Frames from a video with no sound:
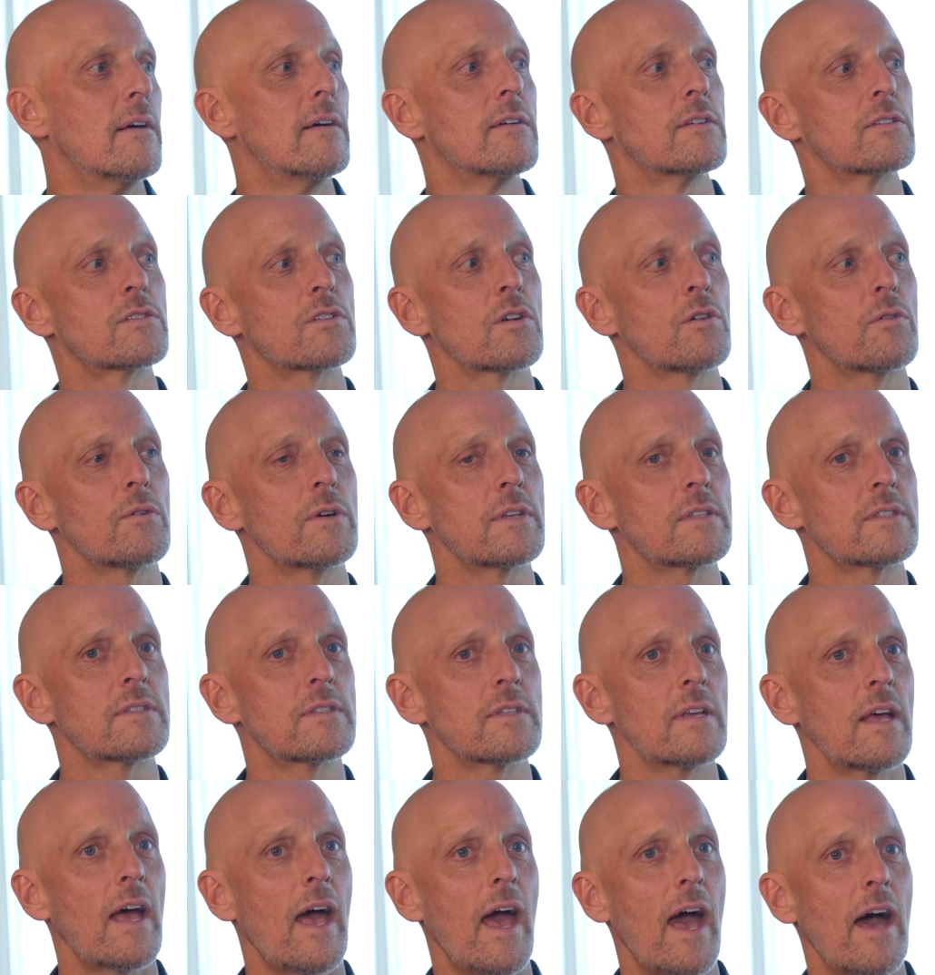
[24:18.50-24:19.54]
So it's
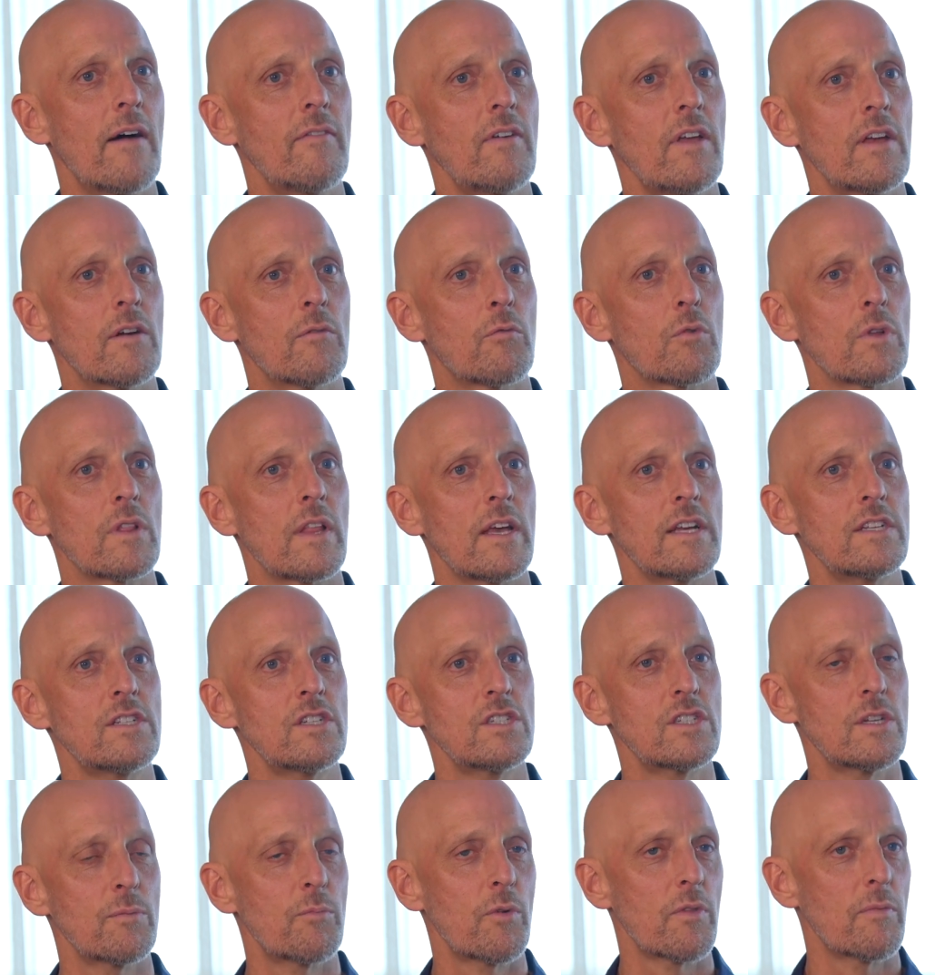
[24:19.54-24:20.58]
having a
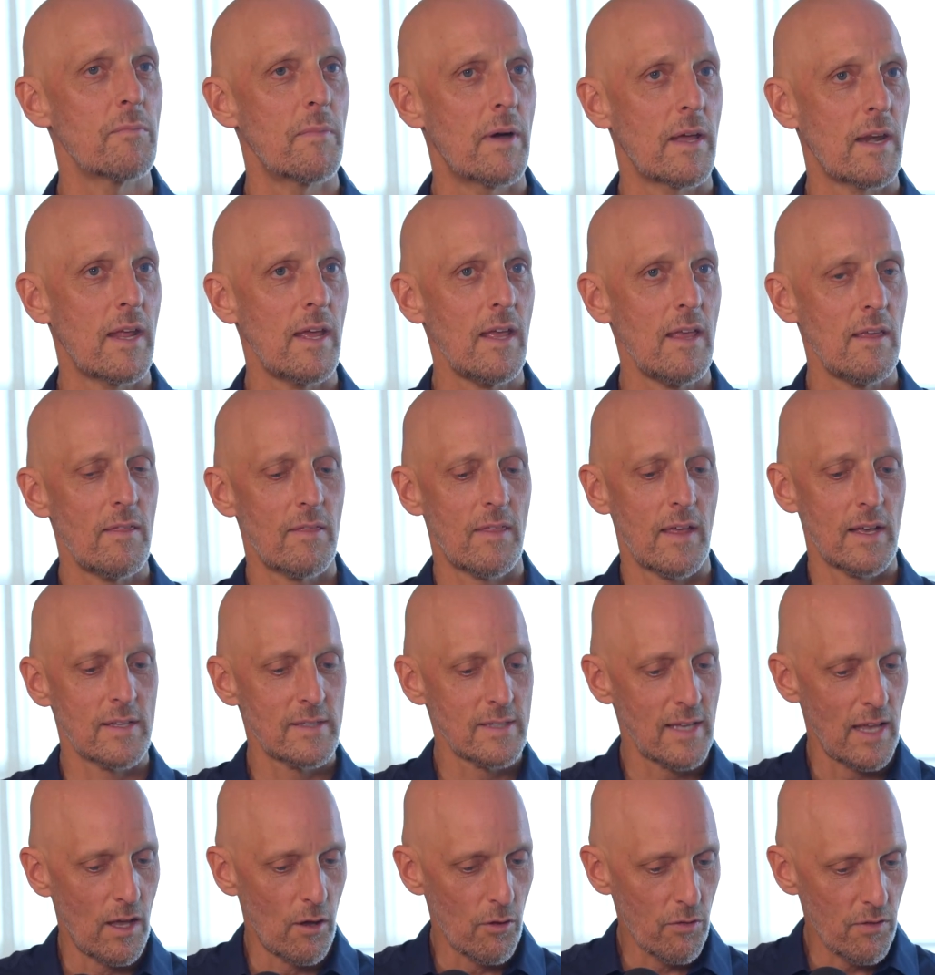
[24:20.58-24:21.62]
relationship with money that's
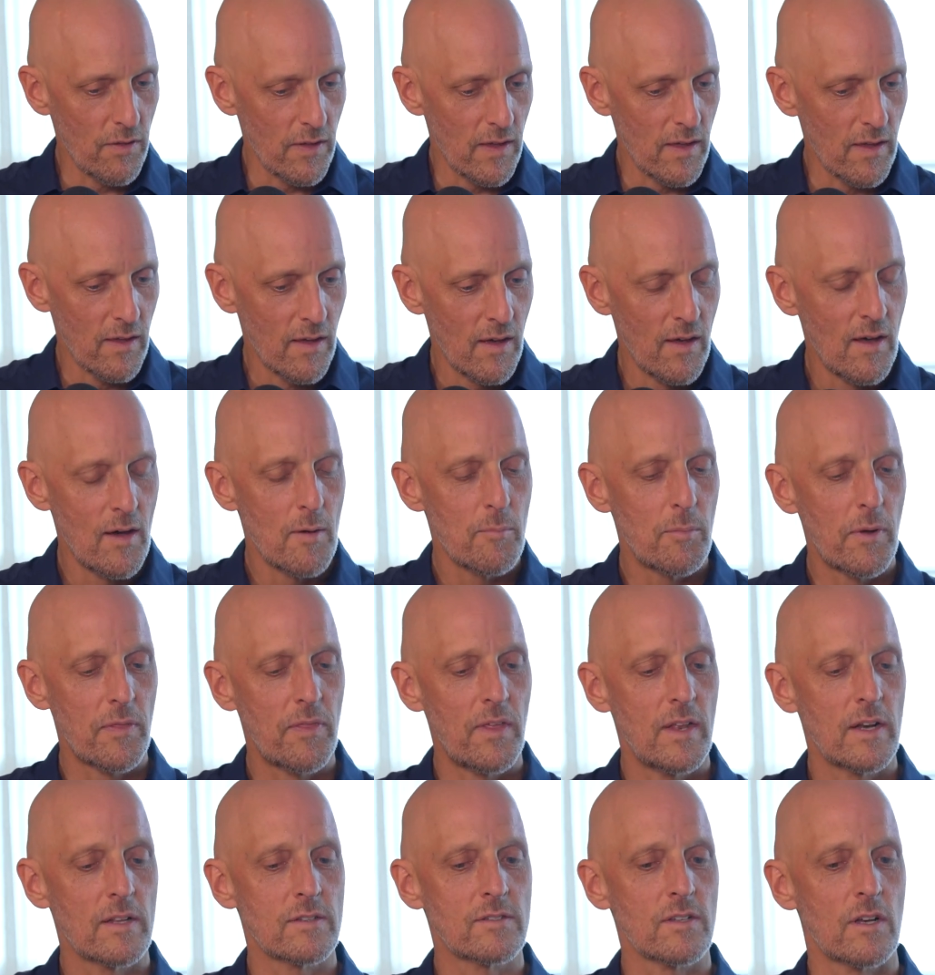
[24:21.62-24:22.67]
healthy, but
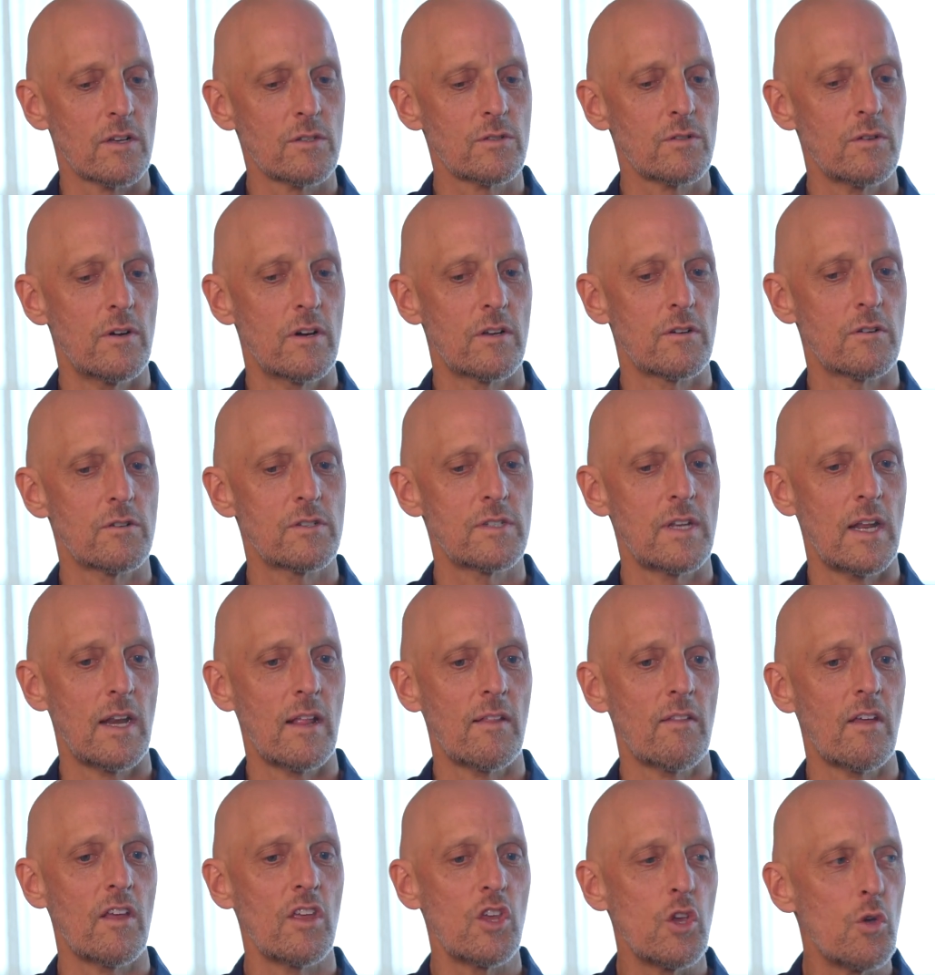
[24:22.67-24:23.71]
then it's also understanding
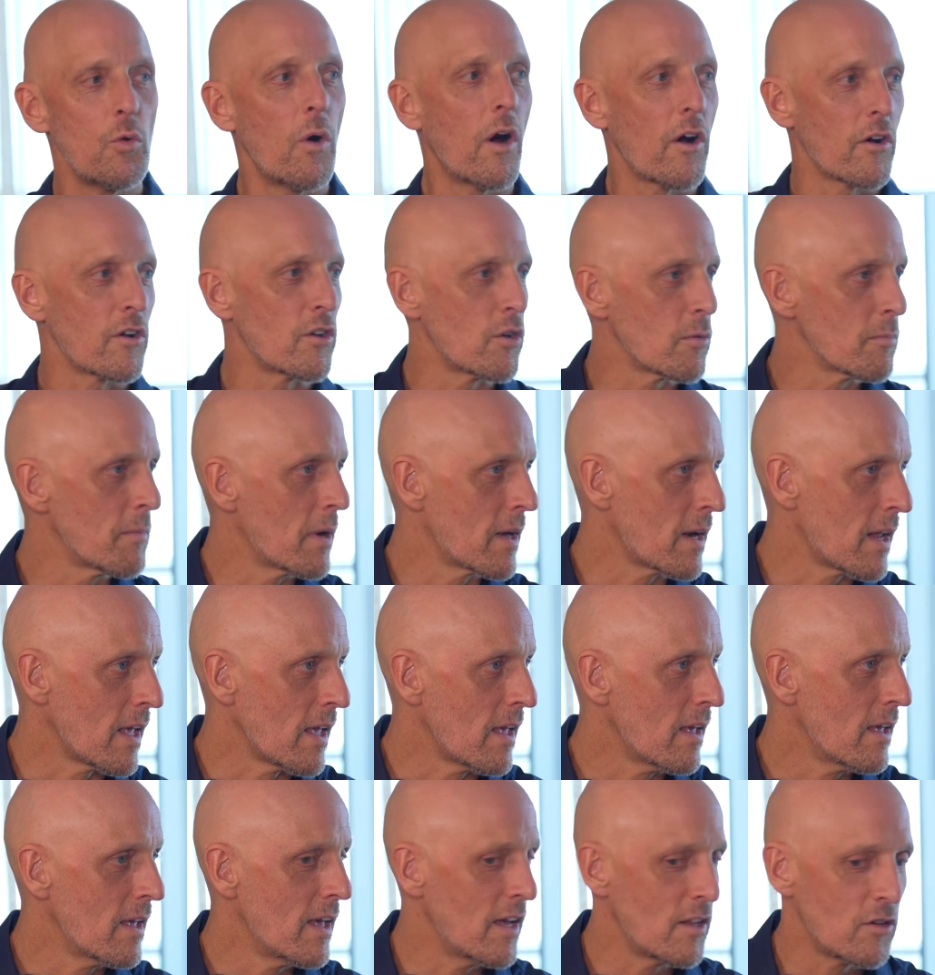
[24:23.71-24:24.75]
that you aren't your money
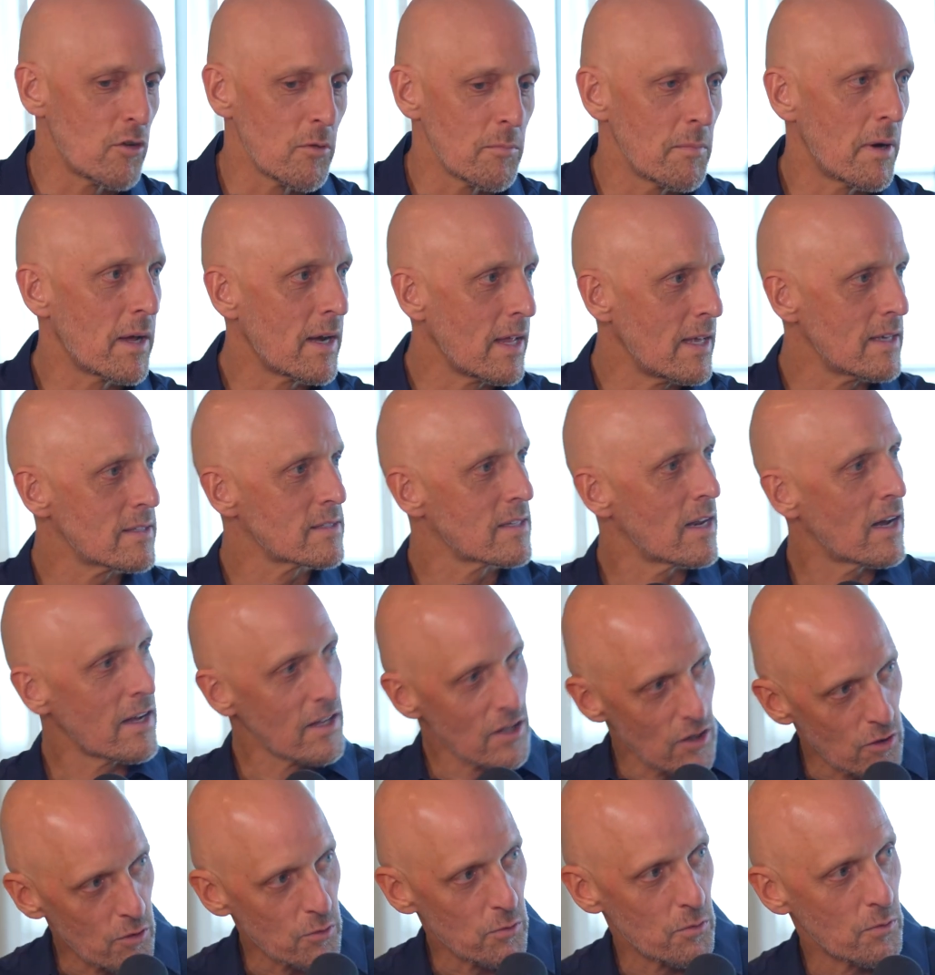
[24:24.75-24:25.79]
and your money is not
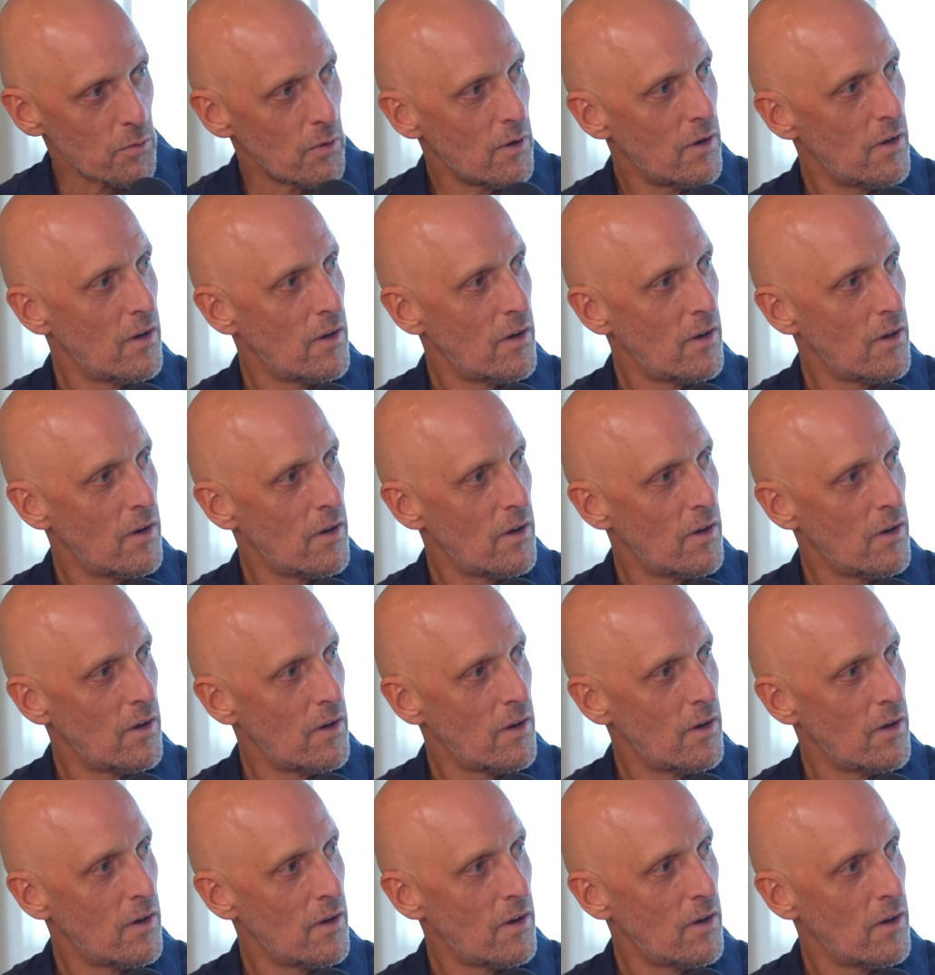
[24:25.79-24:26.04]
you.